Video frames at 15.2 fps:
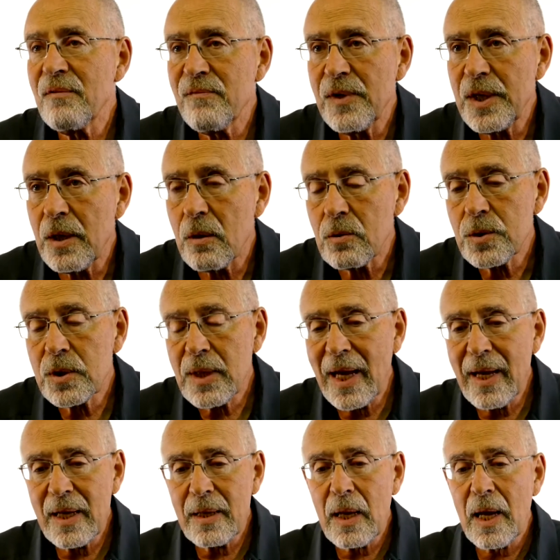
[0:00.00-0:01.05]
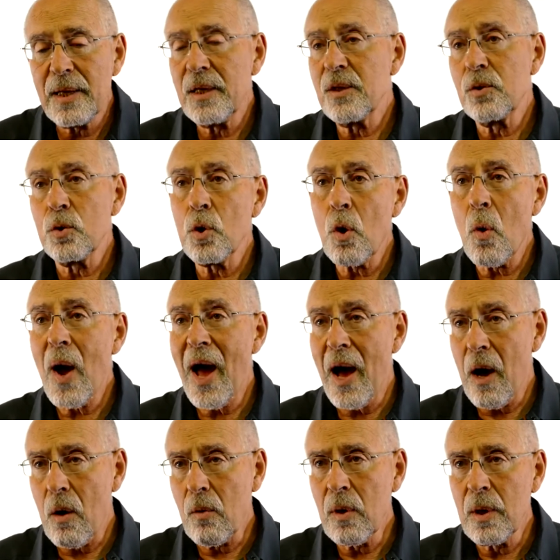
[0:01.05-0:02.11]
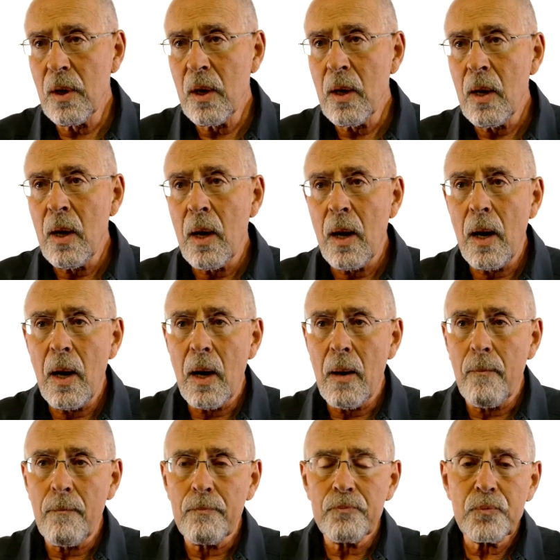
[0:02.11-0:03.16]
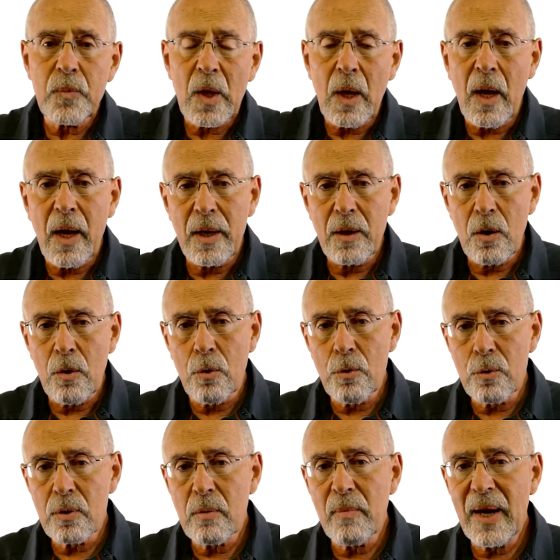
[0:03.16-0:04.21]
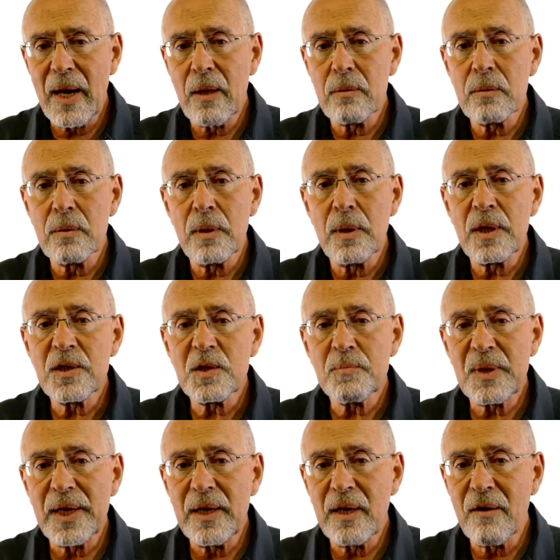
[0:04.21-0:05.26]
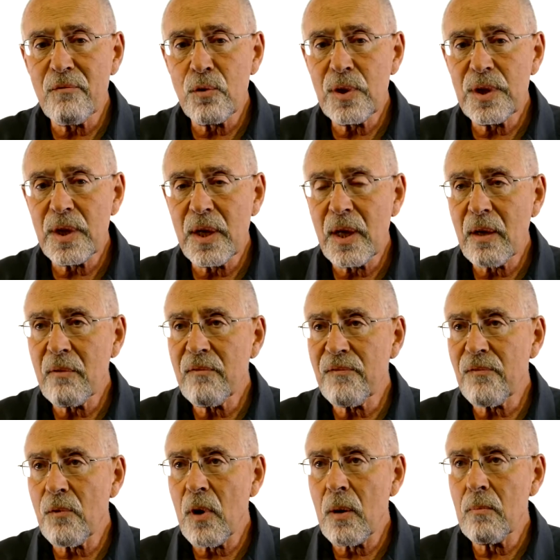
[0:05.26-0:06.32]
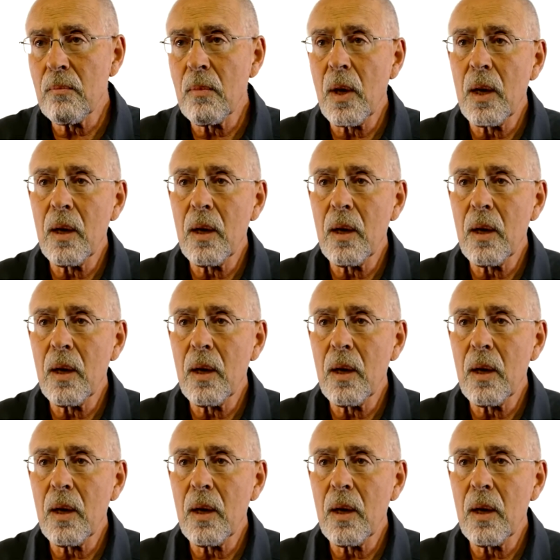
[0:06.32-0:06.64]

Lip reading: videos, and I didn't know how. I heard about Explain Everything from